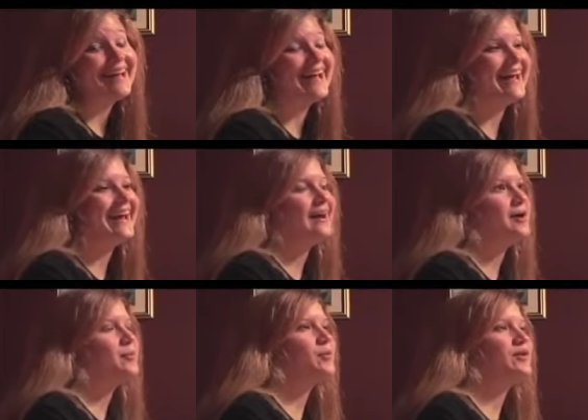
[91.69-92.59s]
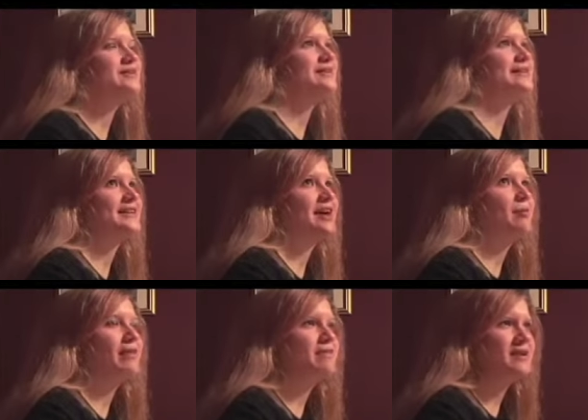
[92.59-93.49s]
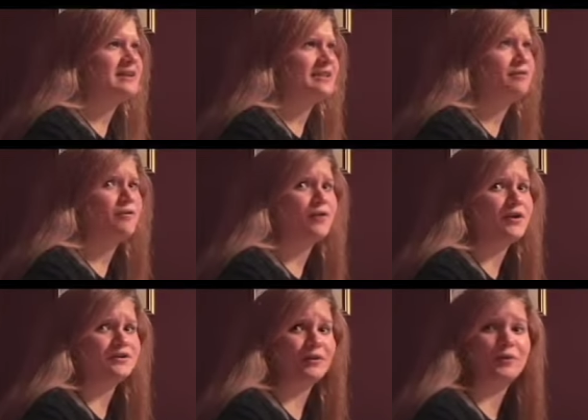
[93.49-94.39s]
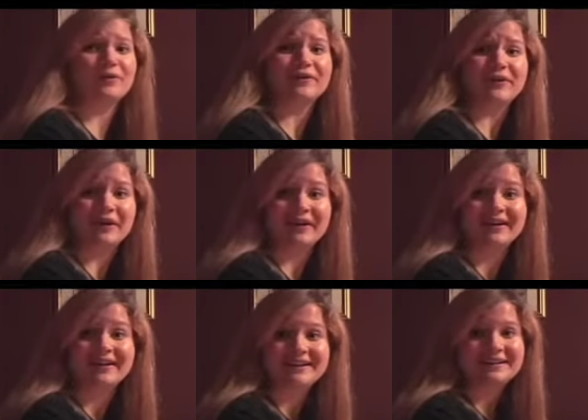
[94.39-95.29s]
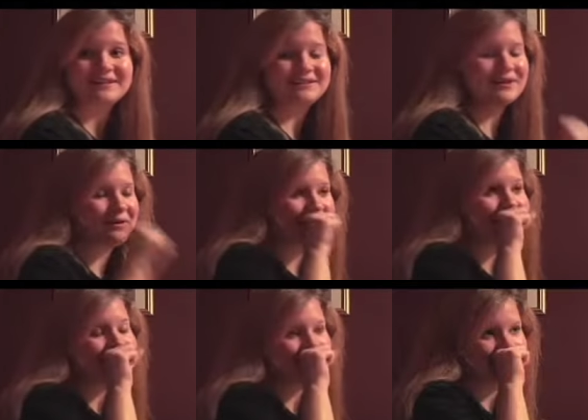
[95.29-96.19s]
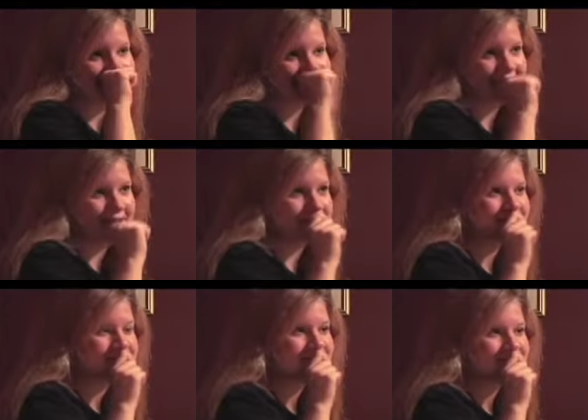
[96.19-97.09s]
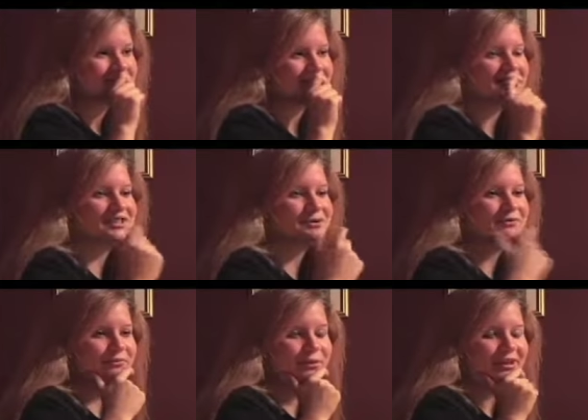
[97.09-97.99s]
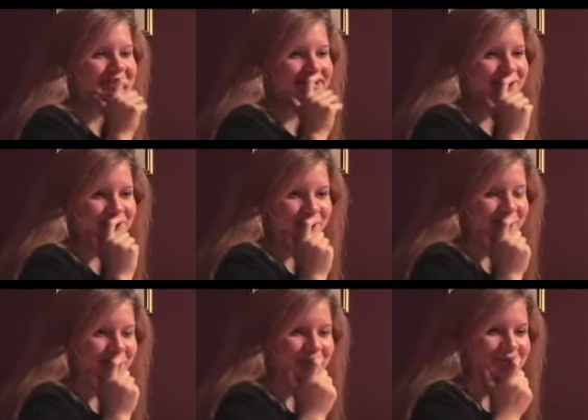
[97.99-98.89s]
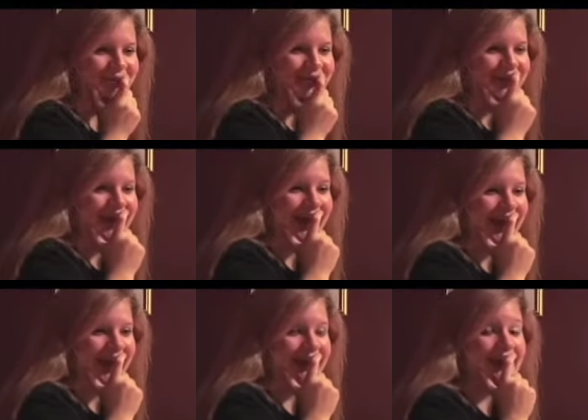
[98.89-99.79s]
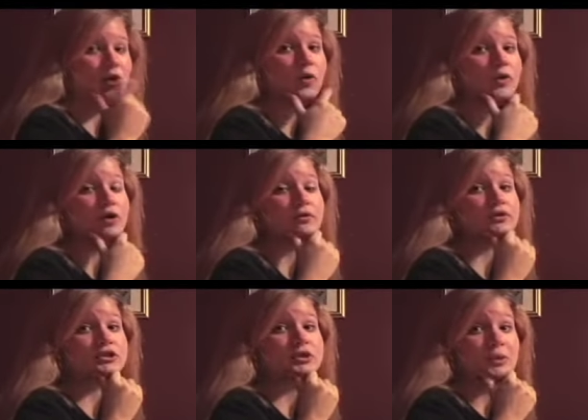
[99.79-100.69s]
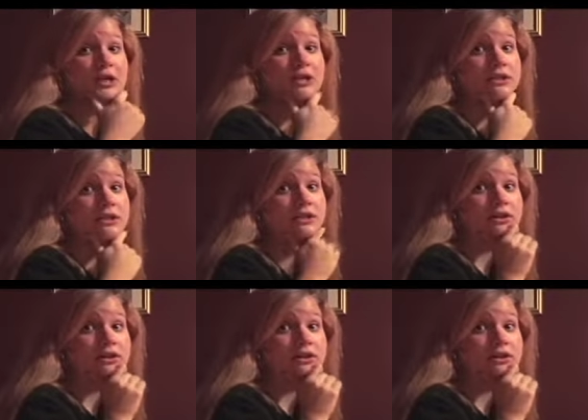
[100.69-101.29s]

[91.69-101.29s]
And I'm, this is terrible. I think my dad's like four years older than her. So he was 18 and she was 14 years old. And he only known her for two weeks.